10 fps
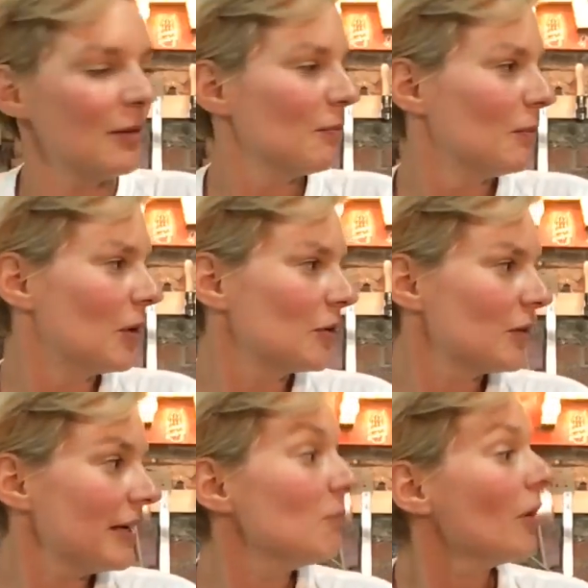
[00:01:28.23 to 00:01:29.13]

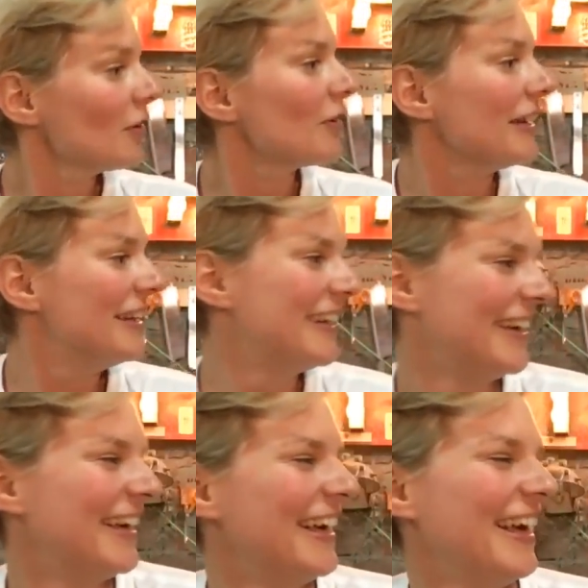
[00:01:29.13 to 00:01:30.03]
Moderate, moderate,
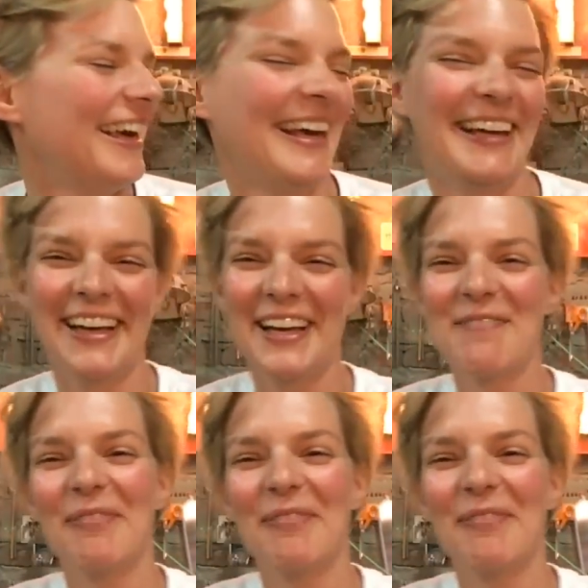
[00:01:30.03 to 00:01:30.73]
and